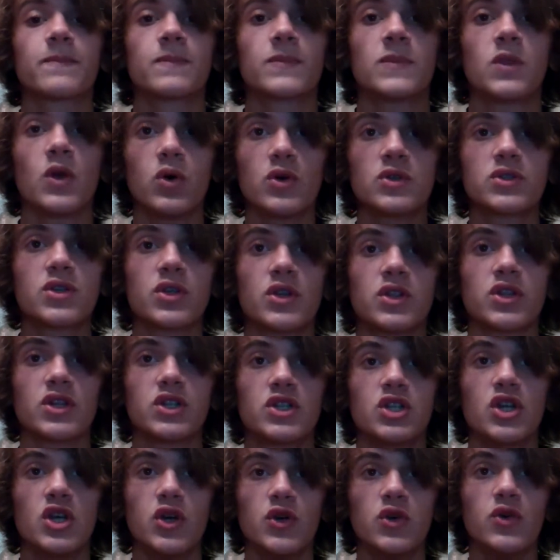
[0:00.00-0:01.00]
Those are the
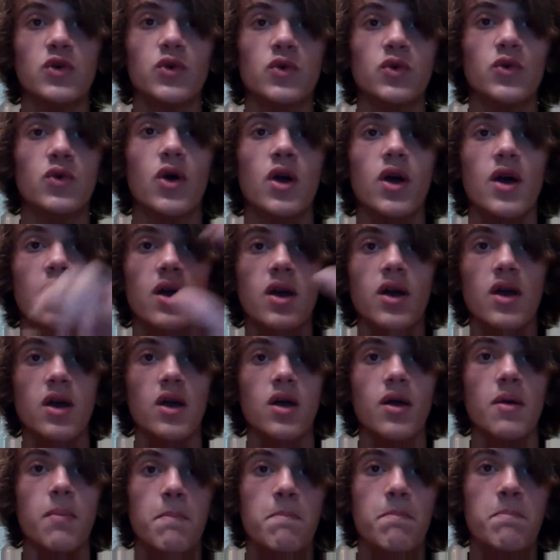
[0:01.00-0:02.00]
two
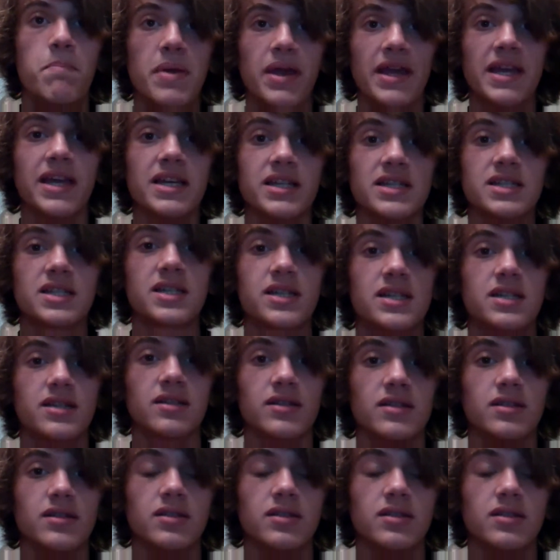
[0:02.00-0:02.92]
biggest